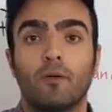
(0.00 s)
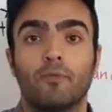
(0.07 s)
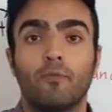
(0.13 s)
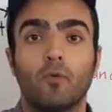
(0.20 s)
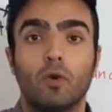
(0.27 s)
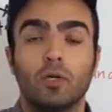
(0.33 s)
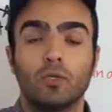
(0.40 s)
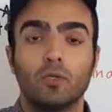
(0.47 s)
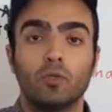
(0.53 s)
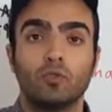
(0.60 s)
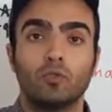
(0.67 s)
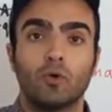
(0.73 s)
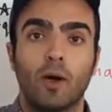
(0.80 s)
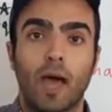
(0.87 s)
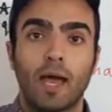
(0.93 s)
for you
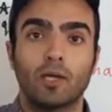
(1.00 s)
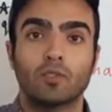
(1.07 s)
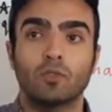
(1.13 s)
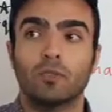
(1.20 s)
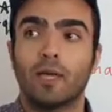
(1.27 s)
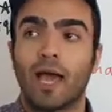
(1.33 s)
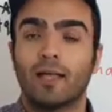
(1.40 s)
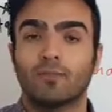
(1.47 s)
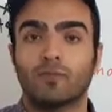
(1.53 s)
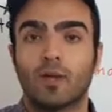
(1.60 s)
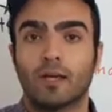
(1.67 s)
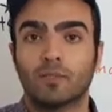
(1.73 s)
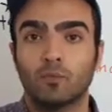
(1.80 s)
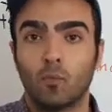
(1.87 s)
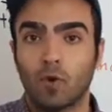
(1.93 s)
to actually
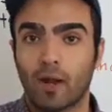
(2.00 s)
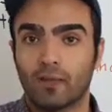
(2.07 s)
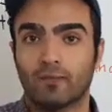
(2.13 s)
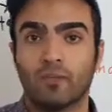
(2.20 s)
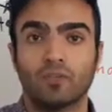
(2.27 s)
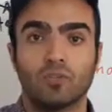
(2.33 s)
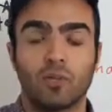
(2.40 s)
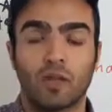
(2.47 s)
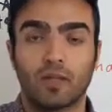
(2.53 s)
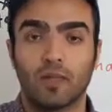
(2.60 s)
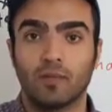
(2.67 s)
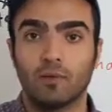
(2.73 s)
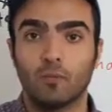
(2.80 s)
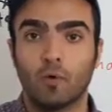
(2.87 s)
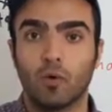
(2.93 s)
attract more attention and
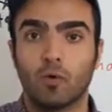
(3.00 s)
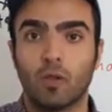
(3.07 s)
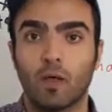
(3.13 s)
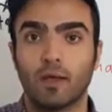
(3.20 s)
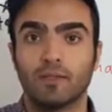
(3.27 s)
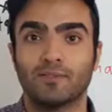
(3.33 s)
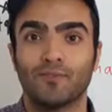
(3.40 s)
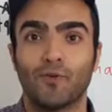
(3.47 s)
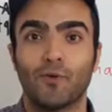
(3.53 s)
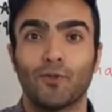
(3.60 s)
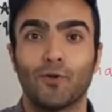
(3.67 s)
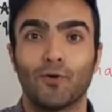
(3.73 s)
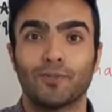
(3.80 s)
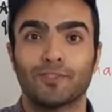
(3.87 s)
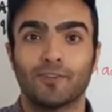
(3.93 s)
getting more clients for
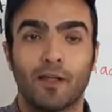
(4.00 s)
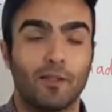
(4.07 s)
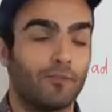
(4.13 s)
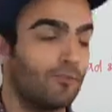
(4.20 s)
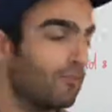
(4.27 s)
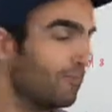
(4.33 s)
yourself.